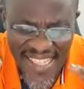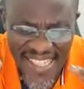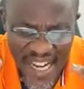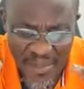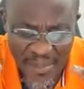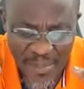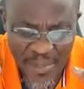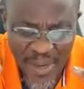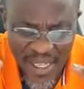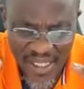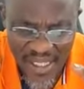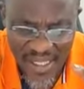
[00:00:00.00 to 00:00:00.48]
the
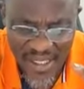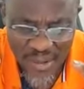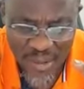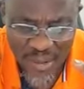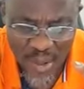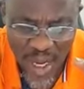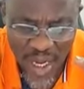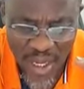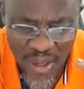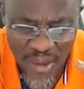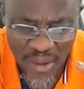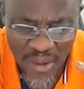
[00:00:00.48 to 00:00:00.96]
person
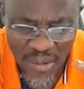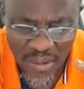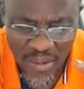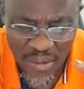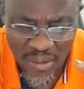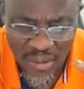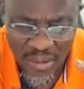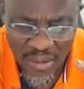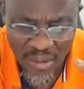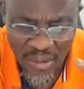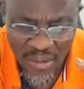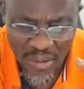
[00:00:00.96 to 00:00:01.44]
right now,
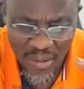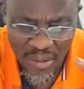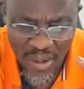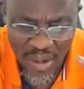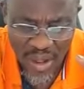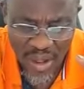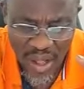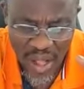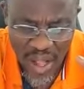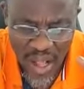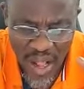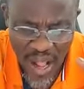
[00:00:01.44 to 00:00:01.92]

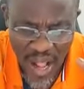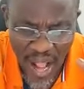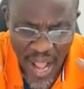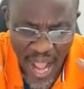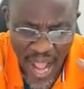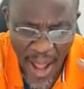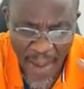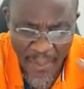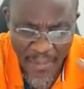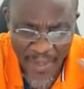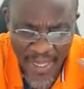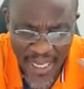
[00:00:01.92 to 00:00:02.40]

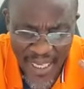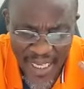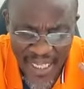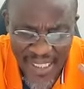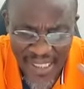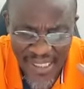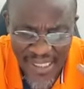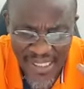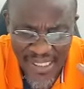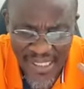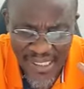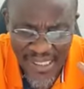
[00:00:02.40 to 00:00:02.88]
I'm
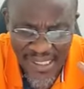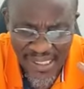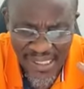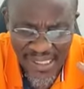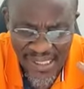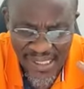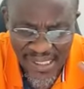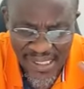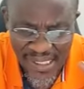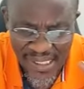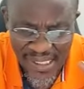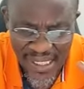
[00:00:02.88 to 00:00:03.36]
releasing
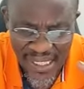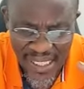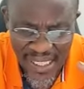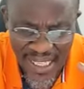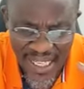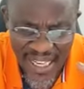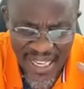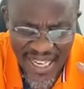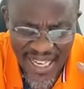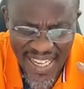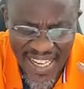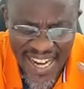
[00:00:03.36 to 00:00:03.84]

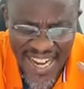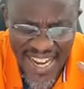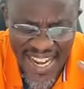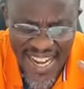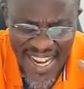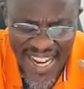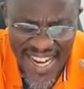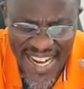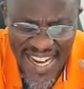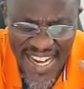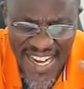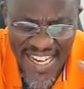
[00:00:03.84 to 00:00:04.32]
the
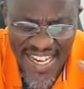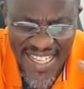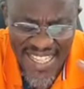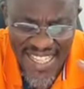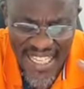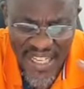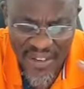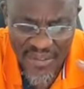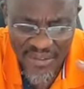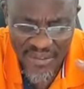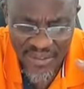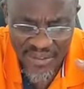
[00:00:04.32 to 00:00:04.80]
healing
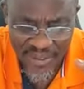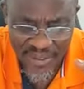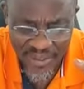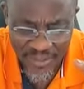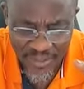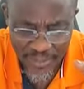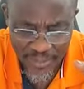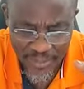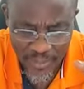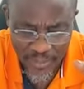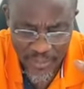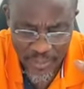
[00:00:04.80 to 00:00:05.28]
gift
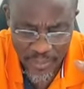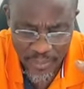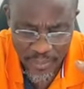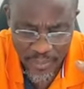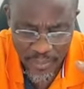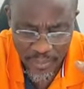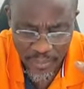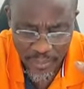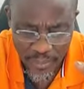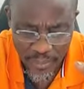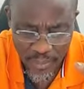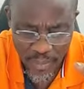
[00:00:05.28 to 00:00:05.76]

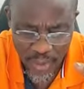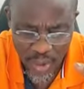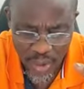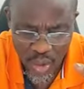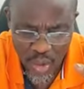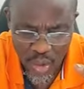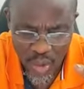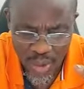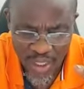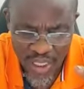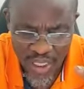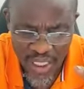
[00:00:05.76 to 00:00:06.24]

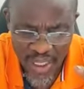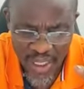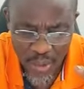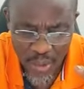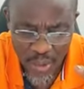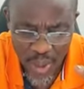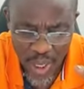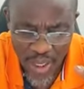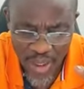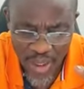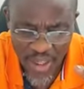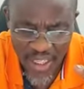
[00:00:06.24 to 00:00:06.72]
to heal
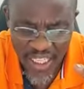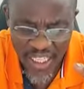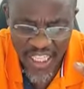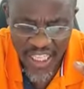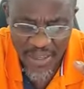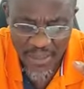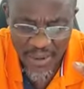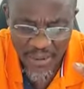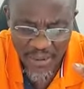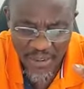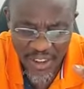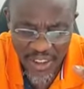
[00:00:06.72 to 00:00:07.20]
Rwanda in the
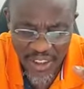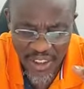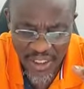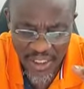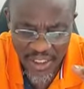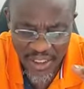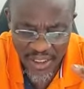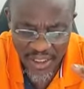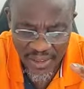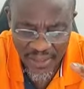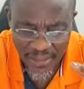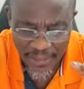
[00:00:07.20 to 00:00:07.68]
name of Jesus.
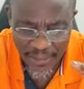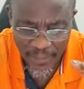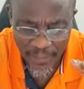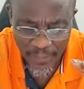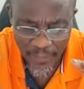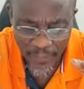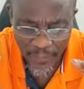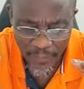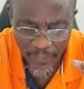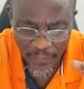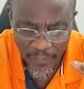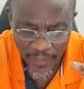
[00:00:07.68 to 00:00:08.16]

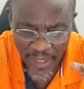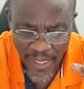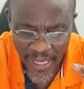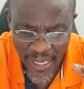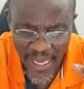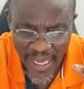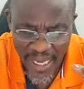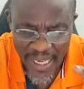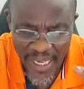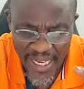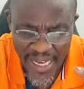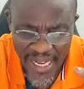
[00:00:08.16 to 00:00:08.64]

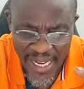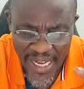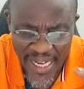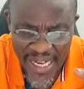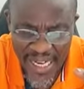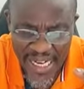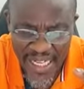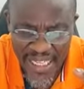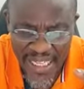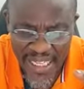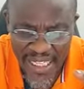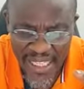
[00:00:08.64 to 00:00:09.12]
The
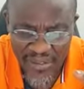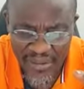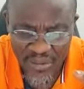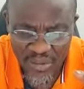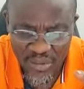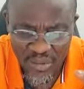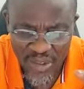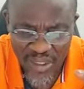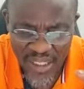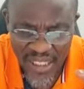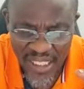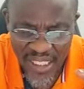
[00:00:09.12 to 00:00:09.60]
healing gift
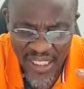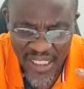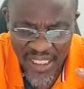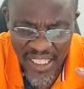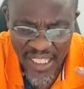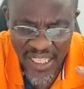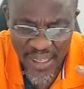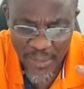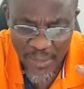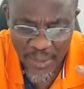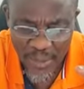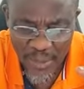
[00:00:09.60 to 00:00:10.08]
to heal in the
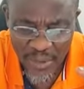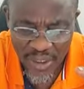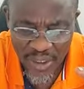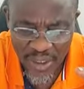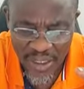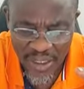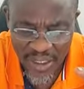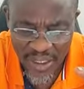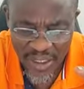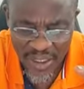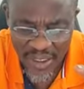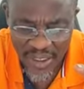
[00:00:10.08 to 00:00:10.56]
name of
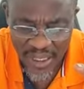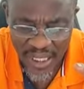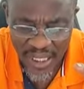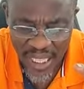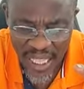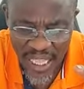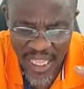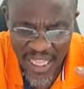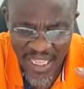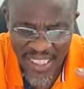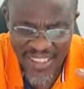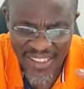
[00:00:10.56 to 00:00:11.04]
Jesus.
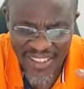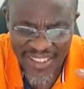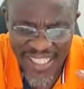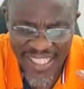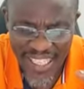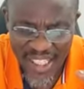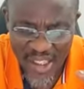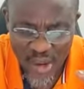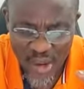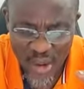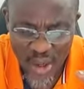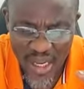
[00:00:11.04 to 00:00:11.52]

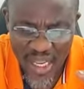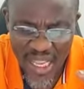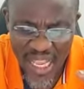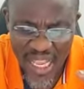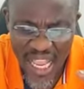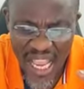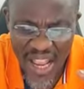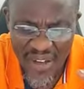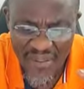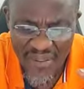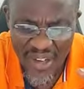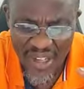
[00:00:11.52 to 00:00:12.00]
Destroy
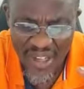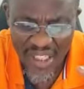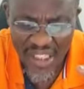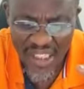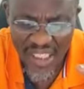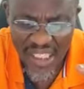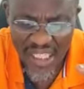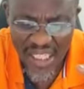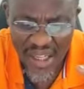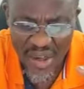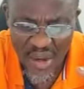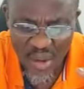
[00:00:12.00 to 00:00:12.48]
every
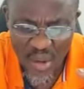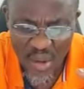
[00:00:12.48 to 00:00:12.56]
single